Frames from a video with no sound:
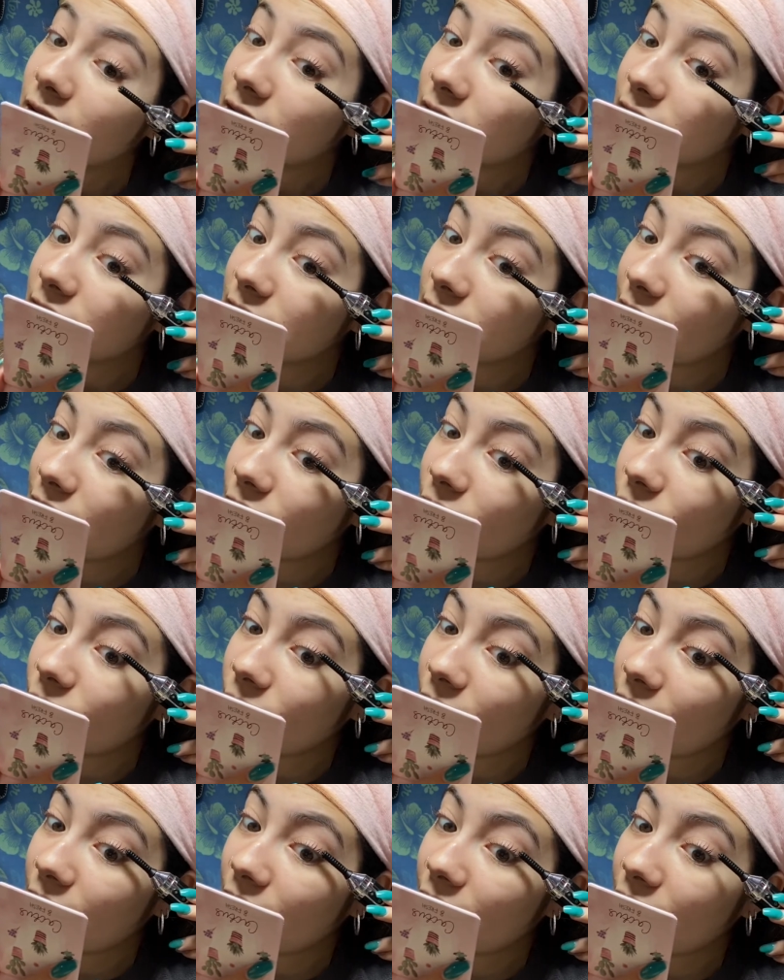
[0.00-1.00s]
Now,
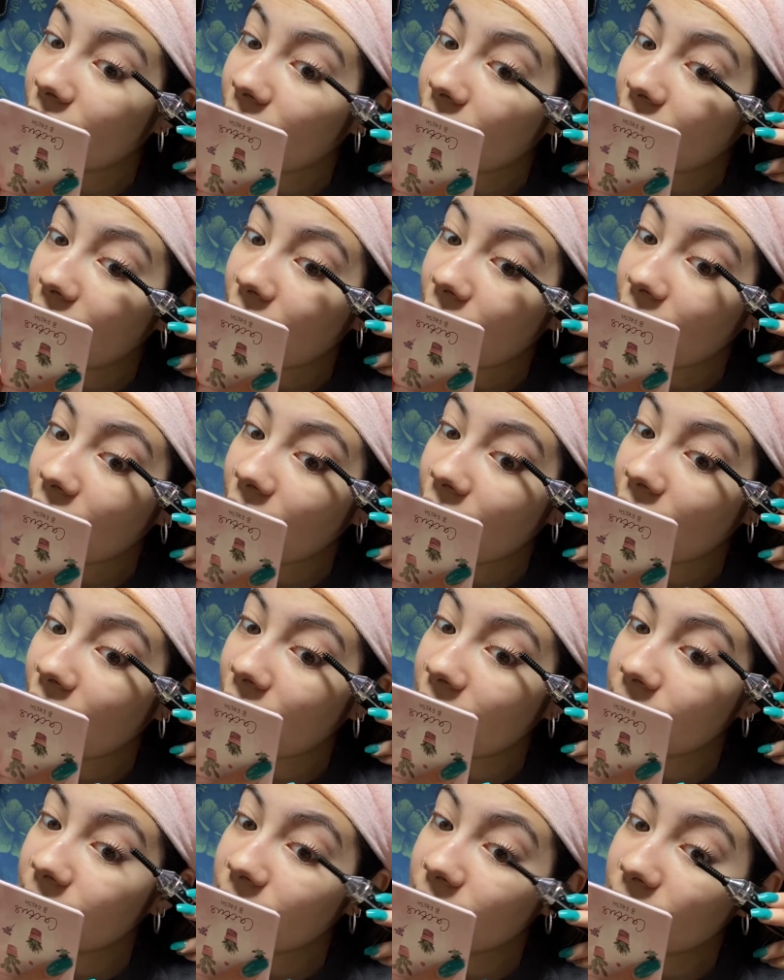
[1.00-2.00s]

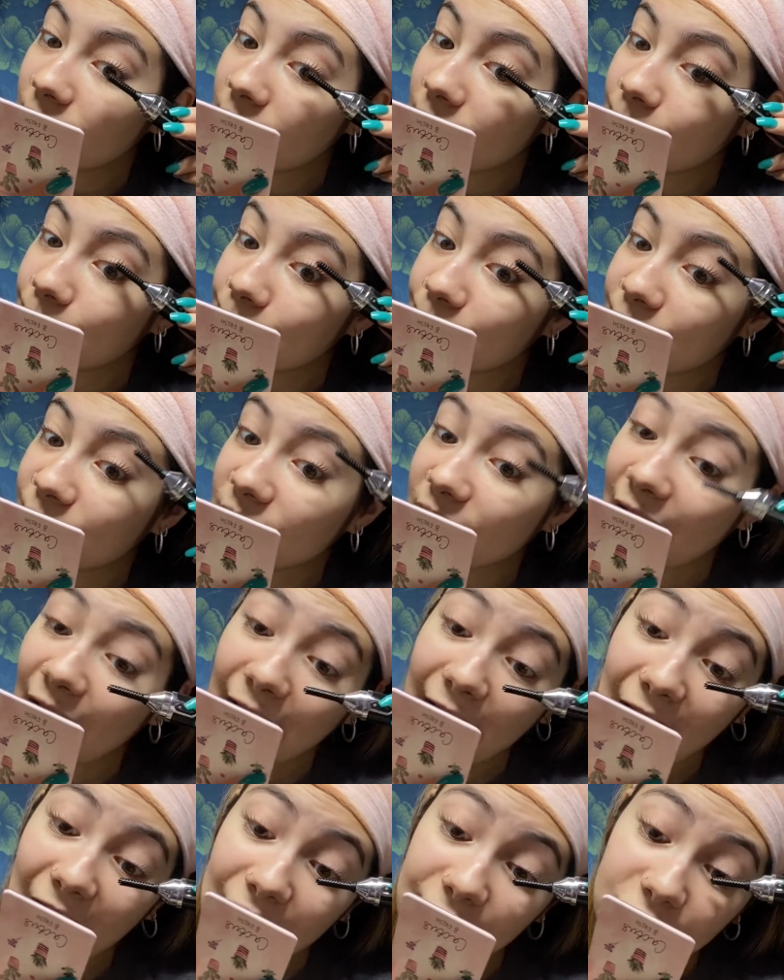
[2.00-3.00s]
I
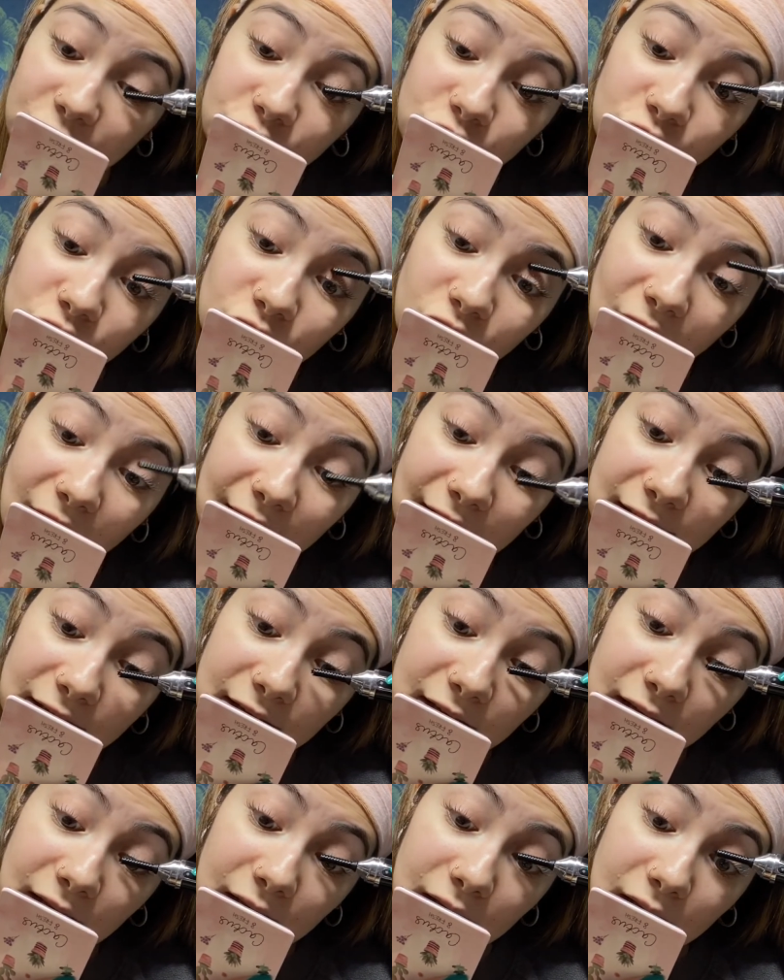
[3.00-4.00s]
haven't tried
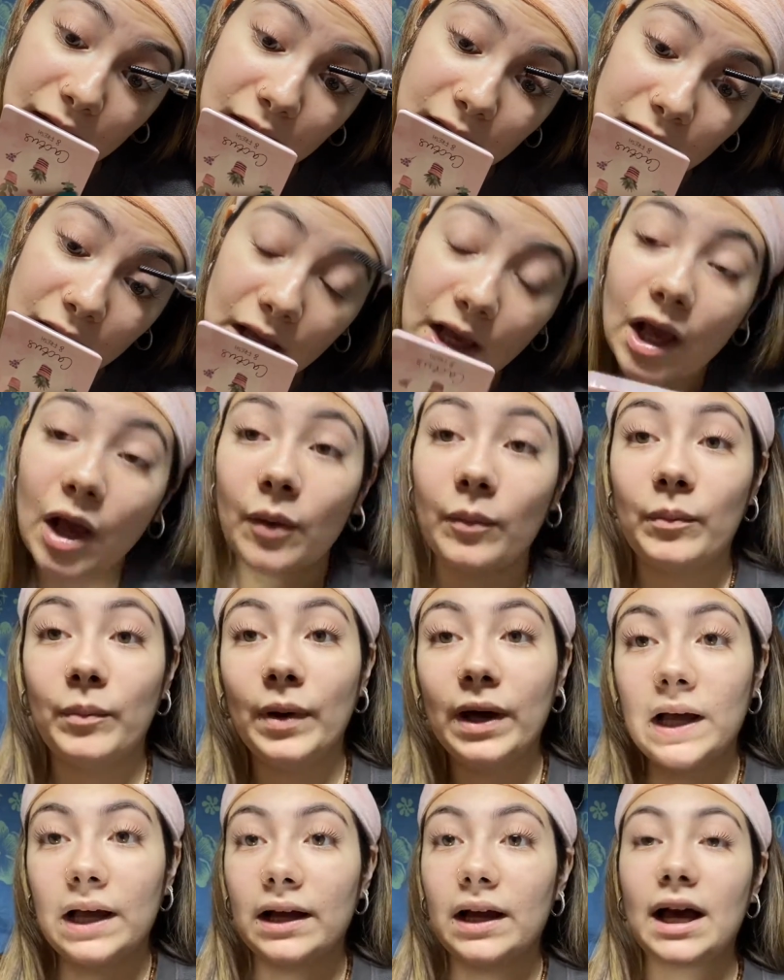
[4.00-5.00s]
it,
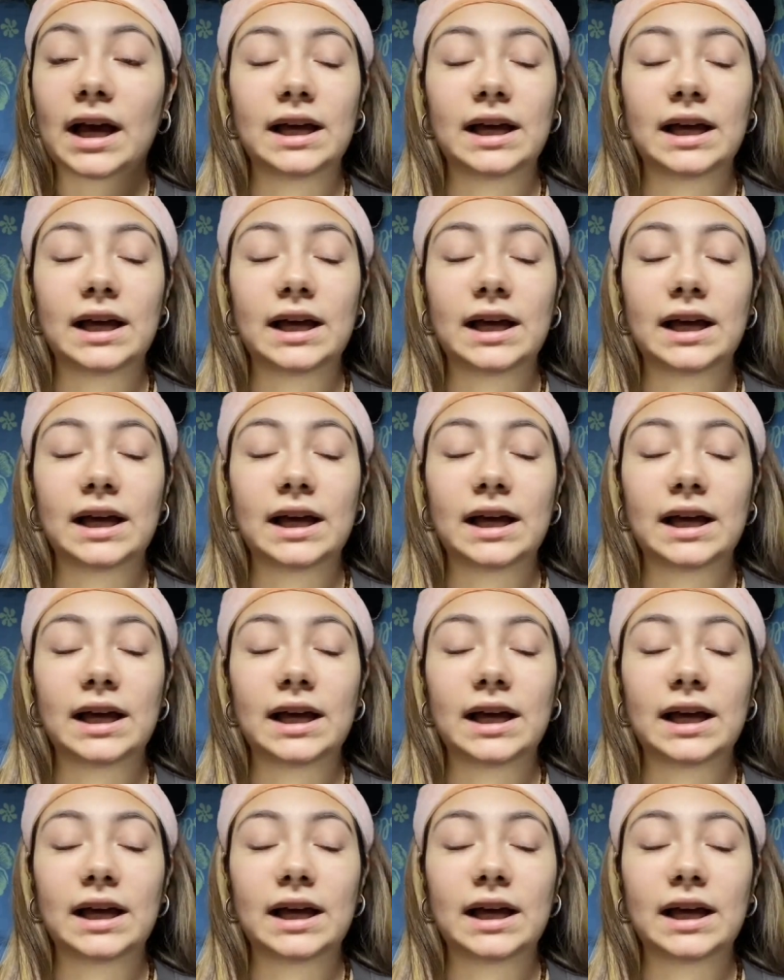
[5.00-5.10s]
but I